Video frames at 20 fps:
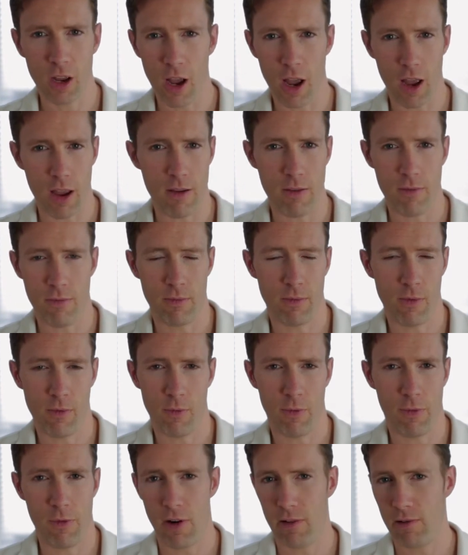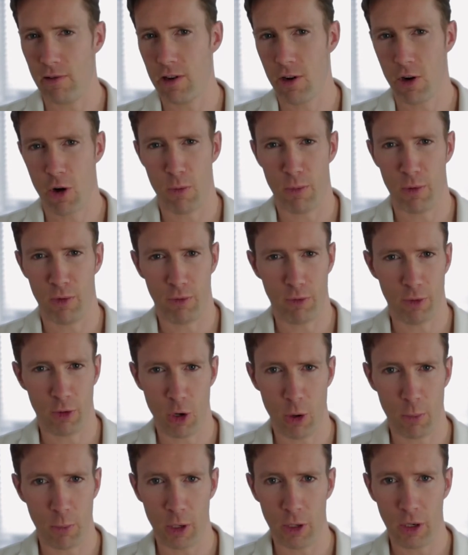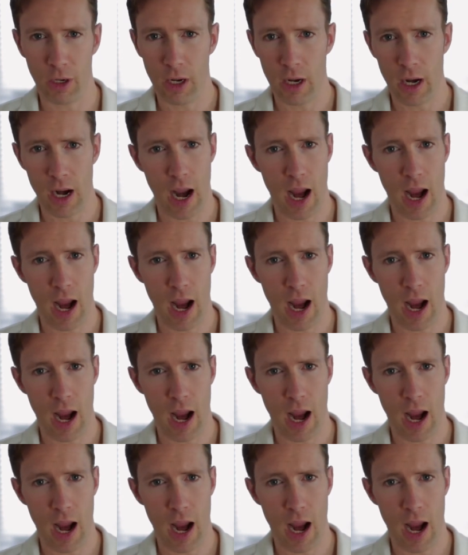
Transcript: a very common phenomenon,